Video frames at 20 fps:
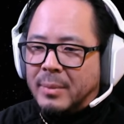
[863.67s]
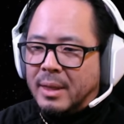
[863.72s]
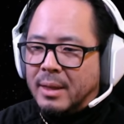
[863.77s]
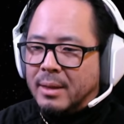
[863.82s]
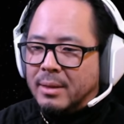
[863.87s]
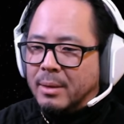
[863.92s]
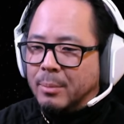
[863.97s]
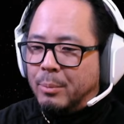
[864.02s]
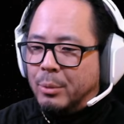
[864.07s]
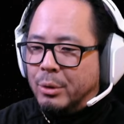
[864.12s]

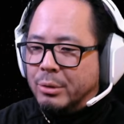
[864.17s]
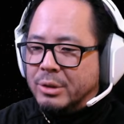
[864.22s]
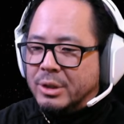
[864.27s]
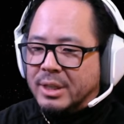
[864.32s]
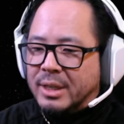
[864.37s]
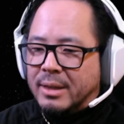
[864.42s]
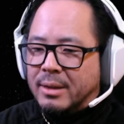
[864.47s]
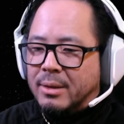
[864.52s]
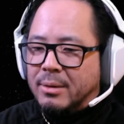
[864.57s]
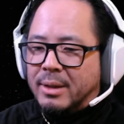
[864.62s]
the moon's
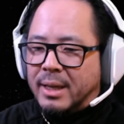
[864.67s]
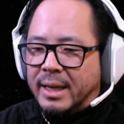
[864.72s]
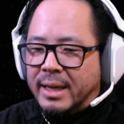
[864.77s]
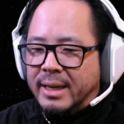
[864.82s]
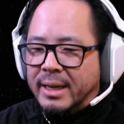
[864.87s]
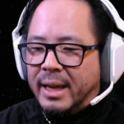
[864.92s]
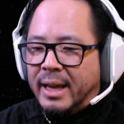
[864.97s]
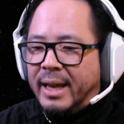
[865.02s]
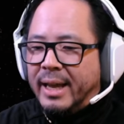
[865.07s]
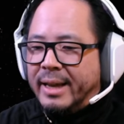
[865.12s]
yellow
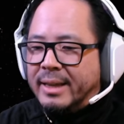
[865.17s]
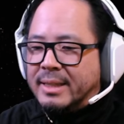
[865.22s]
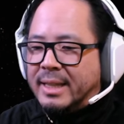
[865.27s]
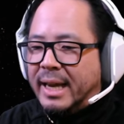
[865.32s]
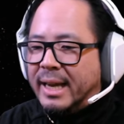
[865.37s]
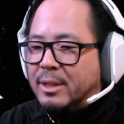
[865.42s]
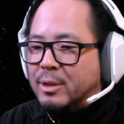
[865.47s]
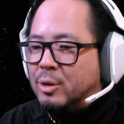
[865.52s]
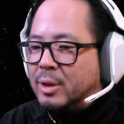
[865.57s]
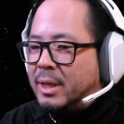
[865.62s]
line, is
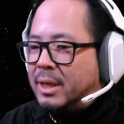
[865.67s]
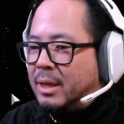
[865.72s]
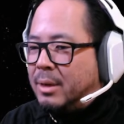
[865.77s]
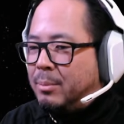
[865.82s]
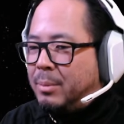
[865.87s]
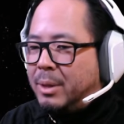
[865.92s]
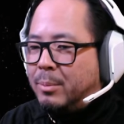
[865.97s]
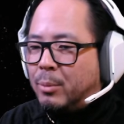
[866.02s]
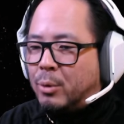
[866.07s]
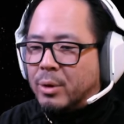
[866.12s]
actually going to
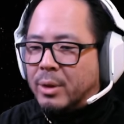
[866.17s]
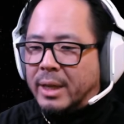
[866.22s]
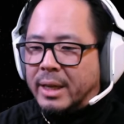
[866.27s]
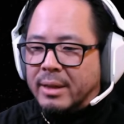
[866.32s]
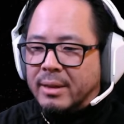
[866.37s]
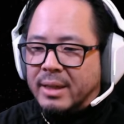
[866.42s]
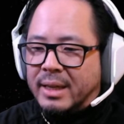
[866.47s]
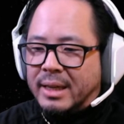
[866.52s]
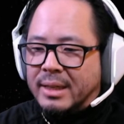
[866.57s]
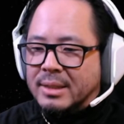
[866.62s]
be more like
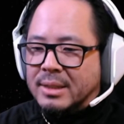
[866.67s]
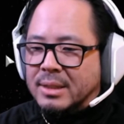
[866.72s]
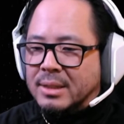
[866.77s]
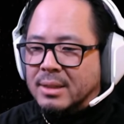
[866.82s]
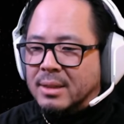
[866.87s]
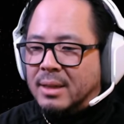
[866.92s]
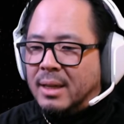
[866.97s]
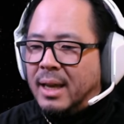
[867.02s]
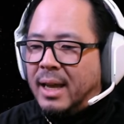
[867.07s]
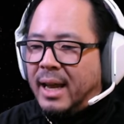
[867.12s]

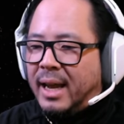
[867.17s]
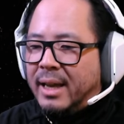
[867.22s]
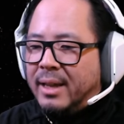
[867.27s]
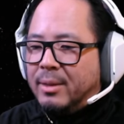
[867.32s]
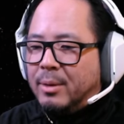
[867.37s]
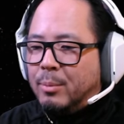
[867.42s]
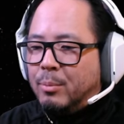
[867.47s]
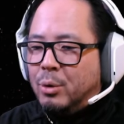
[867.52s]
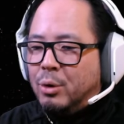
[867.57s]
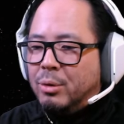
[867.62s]
this. And
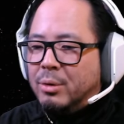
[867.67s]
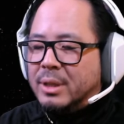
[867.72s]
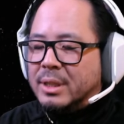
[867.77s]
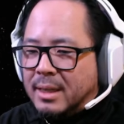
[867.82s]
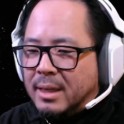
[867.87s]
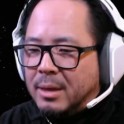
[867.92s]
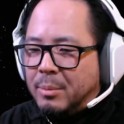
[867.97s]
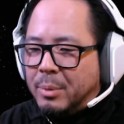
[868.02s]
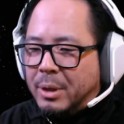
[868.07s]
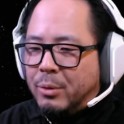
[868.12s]
the moon is
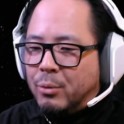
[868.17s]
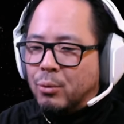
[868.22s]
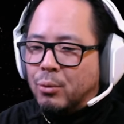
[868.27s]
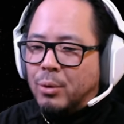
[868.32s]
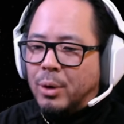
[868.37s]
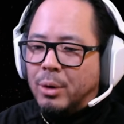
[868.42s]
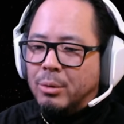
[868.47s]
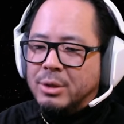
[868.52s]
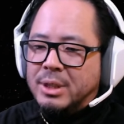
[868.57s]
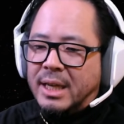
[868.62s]
going to be
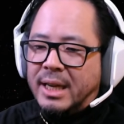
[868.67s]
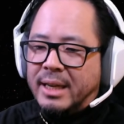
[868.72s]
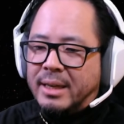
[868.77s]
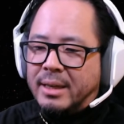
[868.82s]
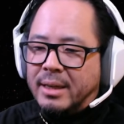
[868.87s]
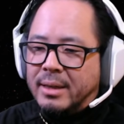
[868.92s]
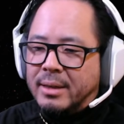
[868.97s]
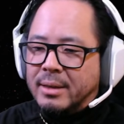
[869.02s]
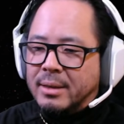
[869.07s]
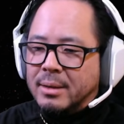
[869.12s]

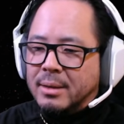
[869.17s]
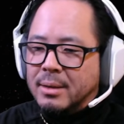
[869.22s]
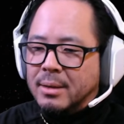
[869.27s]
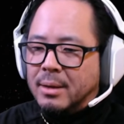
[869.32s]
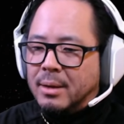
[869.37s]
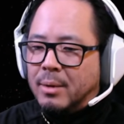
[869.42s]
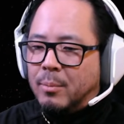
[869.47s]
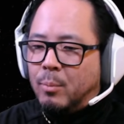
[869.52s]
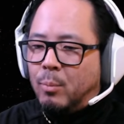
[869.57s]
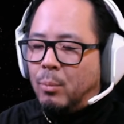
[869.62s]
rotated
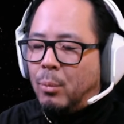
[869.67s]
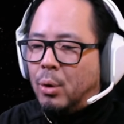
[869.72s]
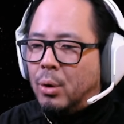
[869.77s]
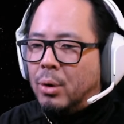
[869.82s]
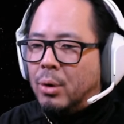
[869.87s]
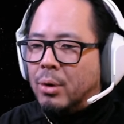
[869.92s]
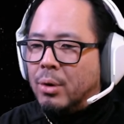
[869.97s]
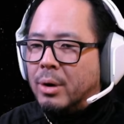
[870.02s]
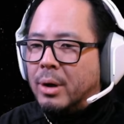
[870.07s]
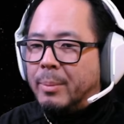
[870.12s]

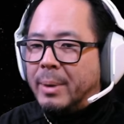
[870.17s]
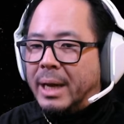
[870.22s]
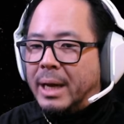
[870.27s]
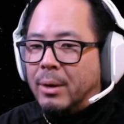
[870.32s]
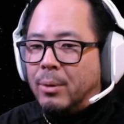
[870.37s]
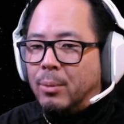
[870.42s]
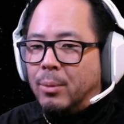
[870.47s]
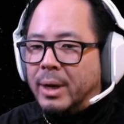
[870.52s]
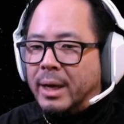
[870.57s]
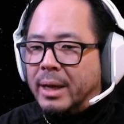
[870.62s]
more
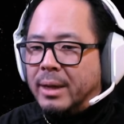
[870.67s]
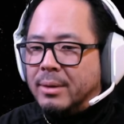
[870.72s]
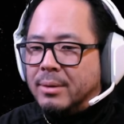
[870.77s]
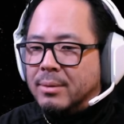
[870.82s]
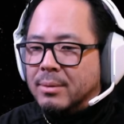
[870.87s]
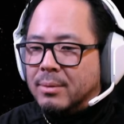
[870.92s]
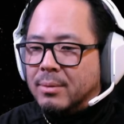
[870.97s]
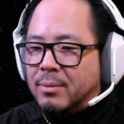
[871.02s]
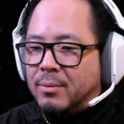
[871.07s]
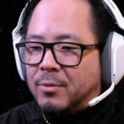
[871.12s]
about what,
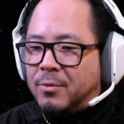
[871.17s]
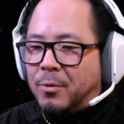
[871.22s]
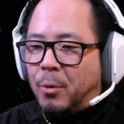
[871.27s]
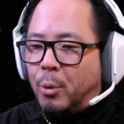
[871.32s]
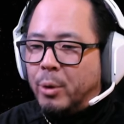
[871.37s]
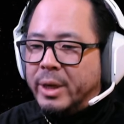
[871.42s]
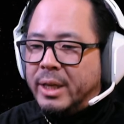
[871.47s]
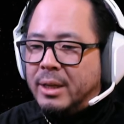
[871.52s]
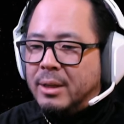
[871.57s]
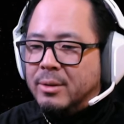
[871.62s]

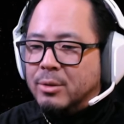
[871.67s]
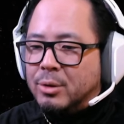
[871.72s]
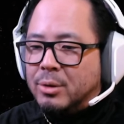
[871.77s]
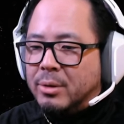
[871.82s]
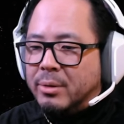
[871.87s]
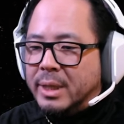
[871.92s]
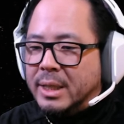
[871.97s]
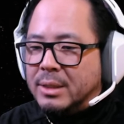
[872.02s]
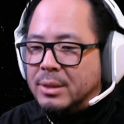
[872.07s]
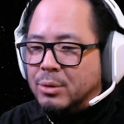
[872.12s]
40
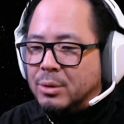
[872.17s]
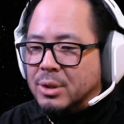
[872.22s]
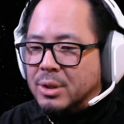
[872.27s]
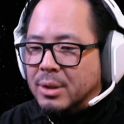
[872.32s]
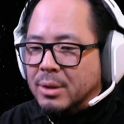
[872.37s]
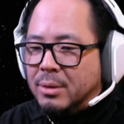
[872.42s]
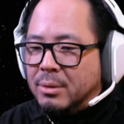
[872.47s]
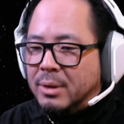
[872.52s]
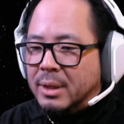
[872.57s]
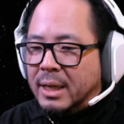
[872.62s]
degrees or
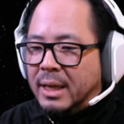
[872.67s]
so?